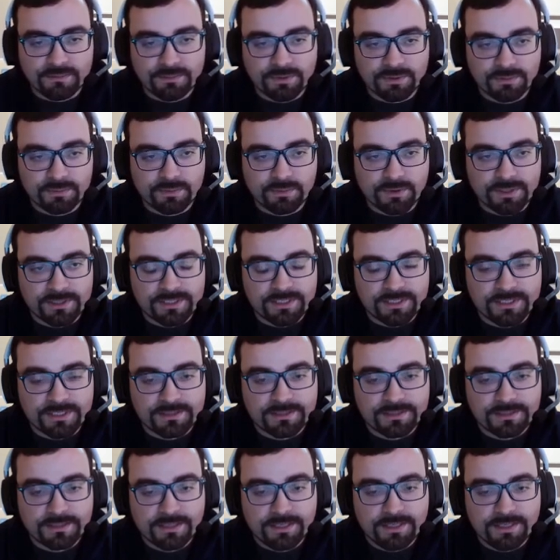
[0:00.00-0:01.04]
build
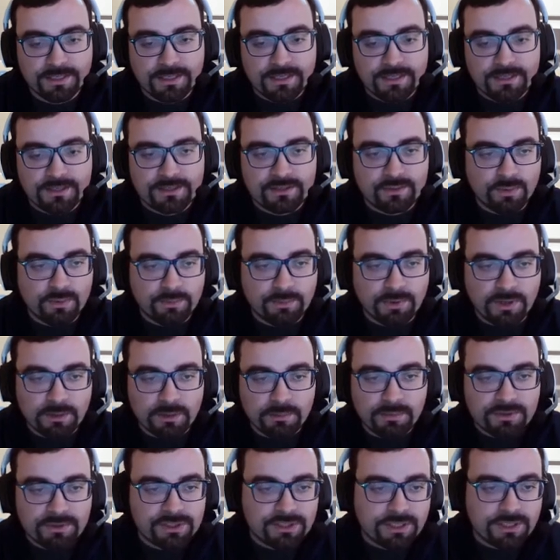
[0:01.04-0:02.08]
process. So we
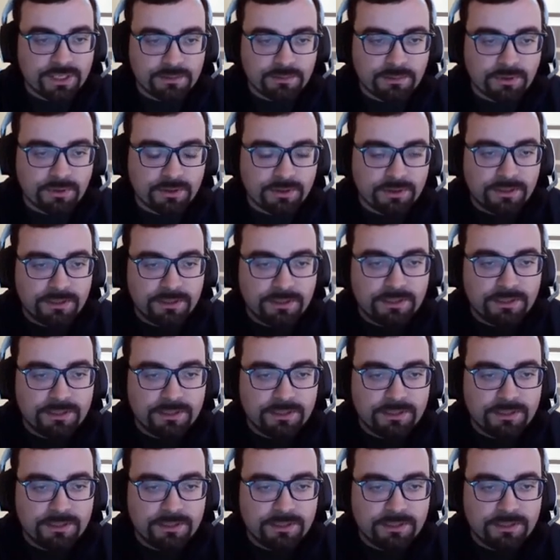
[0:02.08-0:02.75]
publish that part,